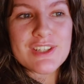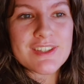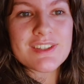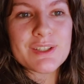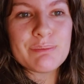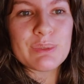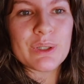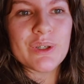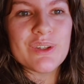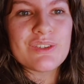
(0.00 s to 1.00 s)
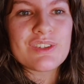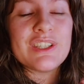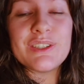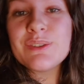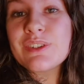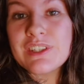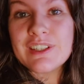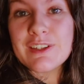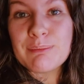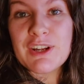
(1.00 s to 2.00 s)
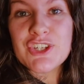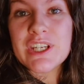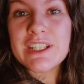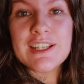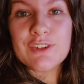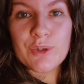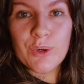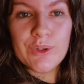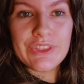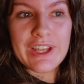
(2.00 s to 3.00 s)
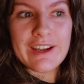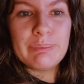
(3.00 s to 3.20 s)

system because they do see it as magic and it is called that,